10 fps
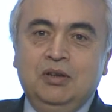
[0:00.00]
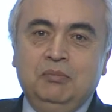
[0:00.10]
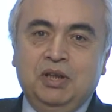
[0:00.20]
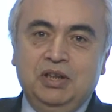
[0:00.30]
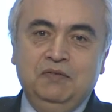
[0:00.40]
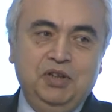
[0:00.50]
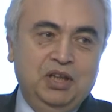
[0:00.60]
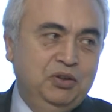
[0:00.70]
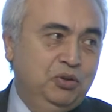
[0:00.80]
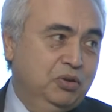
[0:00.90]
But in
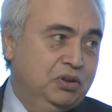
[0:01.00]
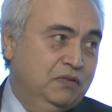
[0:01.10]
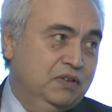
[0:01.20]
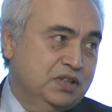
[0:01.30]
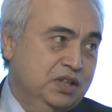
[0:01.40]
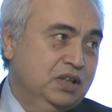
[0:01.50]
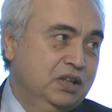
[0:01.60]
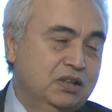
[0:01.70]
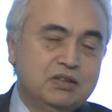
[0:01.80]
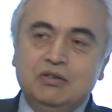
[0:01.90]
Vienna, you don't have the sea,
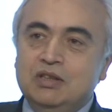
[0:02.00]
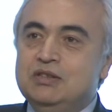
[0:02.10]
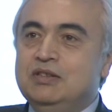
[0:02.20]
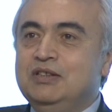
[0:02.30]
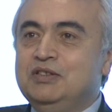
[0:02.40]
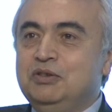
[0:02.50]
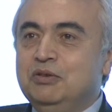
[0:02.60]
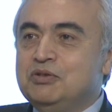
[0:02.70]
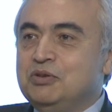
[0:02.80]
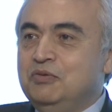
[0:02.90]
so as you
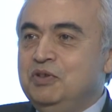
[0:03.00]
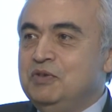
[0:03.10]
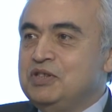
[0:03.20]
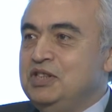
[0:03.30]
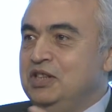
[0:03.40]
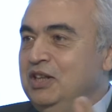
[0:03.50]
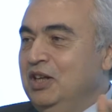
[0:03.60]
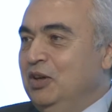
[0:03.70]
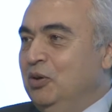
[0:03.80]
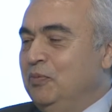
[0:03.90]
know. So we will see,
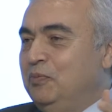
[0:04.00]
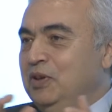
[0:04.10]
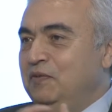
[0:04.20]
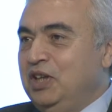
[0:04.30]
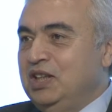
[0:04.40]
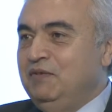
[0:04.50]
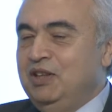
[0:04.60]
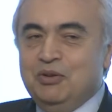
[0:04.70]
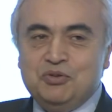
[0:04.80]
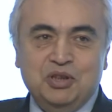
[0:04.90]
hopefully Vienna
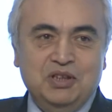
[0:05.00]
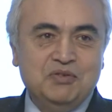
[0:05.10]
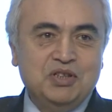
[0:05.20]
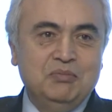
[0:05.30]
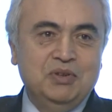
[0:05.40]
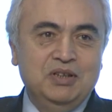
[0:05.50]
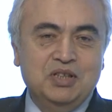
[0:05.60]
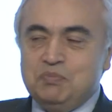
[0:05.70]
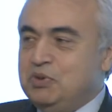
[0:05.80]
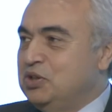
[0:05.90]
will also give some
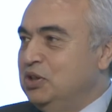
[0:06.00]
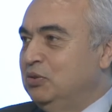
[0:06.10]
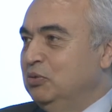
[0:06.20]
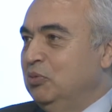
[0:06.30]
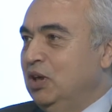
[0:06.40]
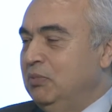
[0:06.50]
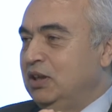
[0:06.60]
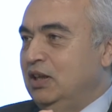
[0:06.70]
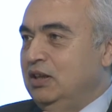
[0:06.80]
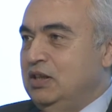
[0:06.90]
inspiration to
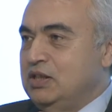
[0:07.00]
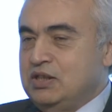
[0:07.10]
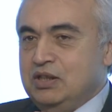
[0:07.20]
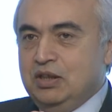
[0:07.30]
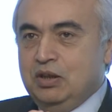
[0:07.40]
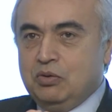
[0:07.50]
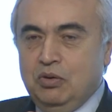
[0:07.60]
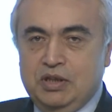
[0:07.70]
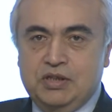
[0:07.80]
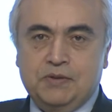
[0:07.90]
Mohammed and his
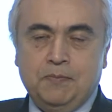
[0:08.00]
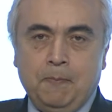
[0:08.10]
colleagues.